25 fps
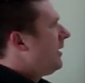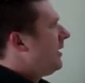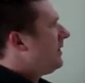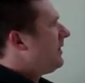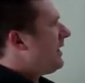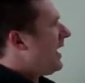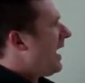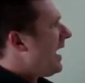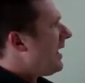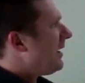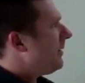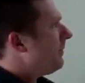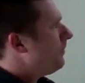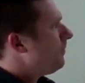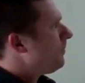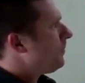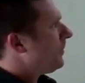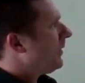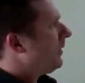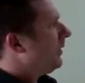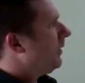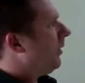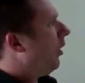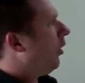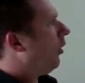that
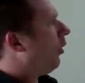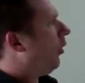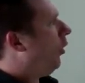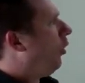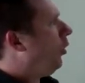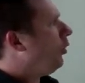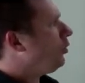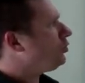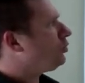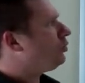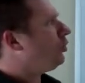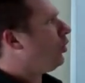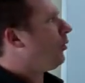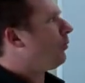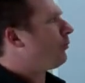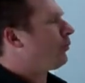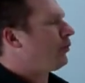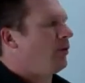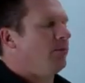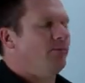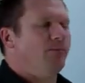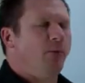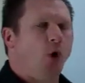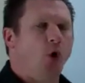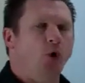are also
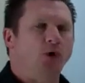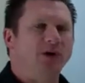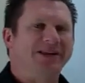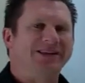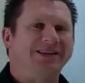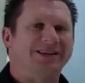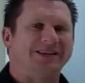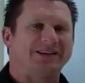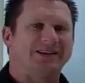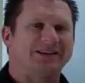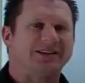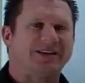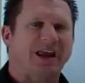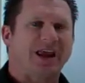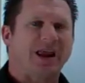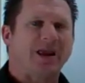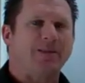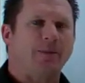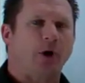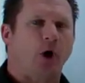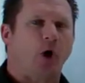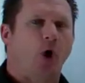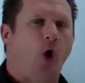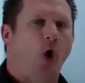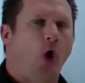promoting the
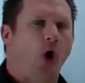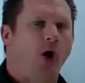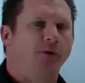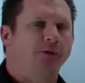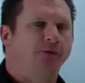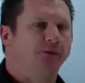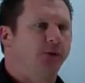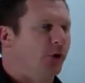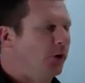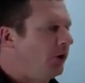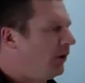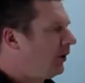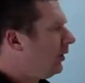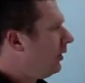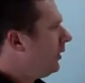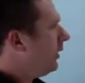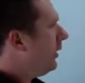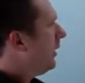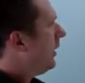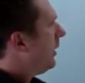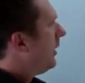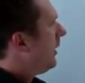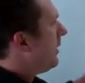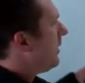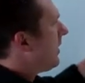same offer
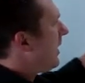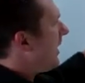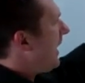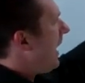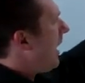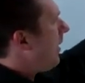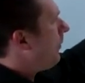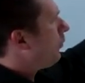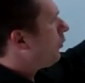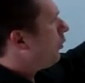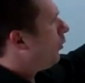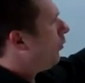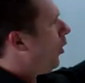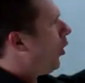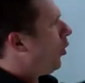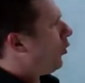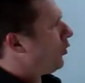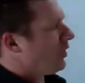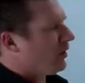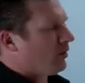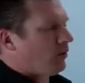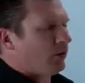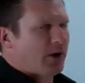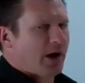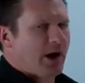that I'm
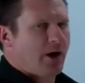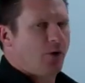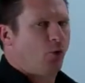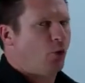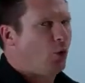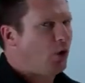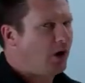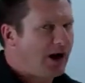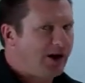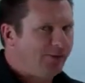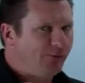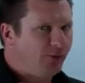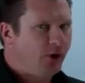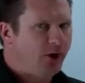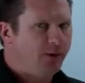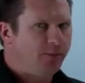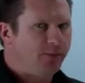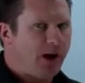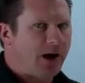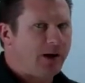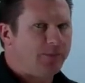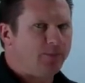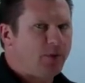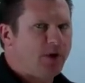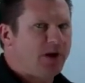promoting, okay? Whatever it
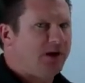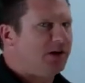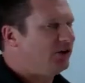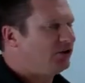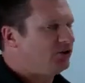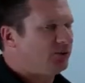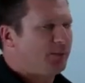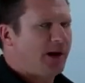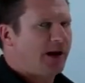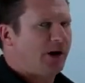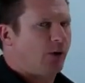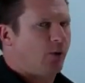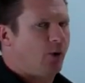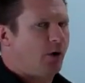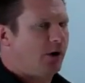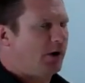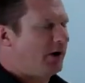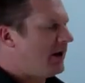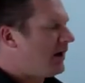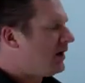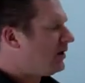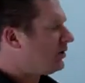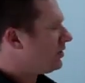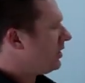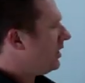might be, doesn't matter what
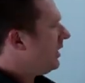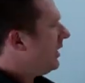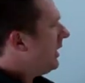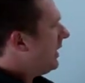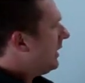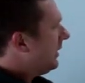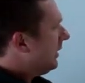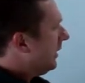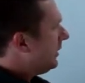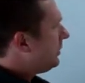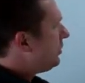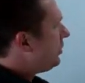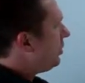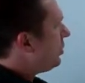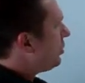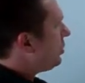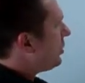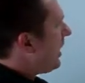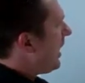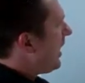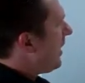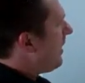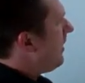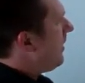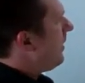it is. Let's just
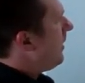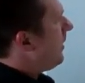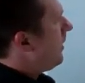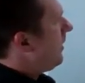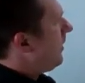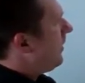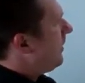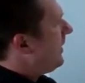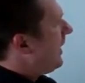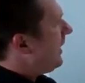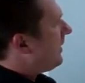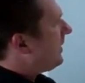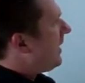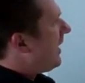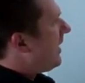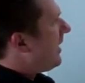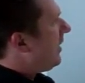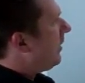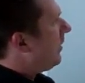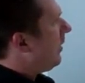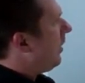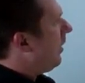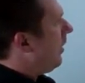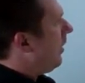say that they're